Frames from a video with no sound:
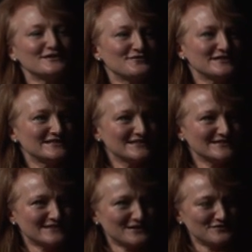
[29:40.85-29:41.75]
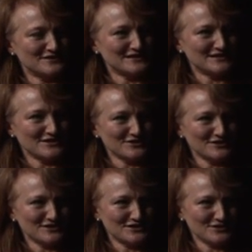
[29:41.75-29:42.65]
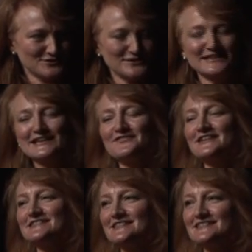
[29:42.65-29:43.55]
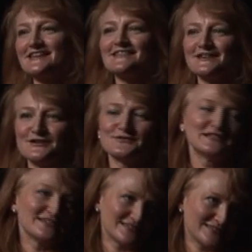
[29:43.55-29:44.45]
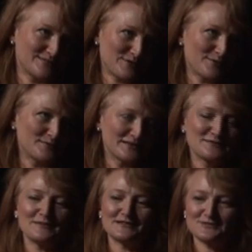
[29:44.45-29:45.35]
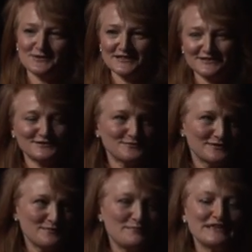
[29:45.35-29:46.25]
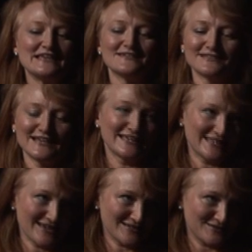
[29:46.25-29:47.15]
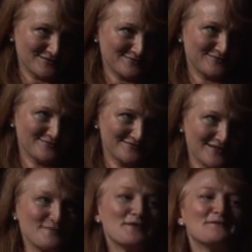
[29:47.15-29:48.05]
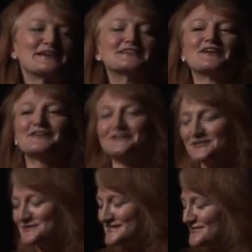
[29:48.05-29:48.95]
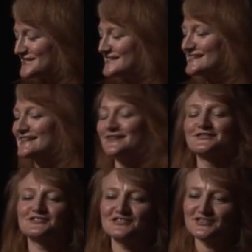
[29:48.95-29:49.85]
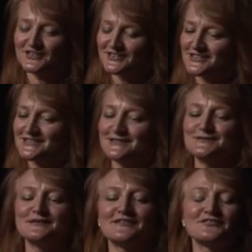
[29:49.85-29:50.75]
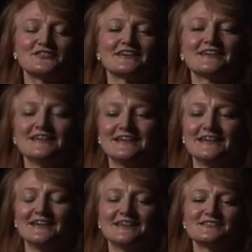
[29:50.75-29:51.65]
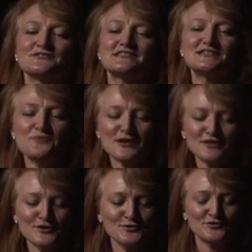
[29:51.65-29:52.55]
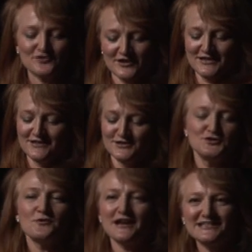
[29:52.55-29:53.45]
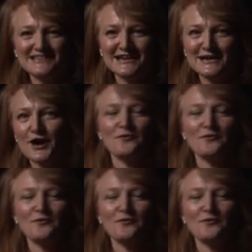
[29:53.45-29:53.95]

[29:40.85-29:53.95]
idea, this kind of teaching on to children? And even as I say that, I realize that probably the best way is to be like that. I remember my daughter, who's 17 now, she said to me the other day, so is this one of those do what I say, not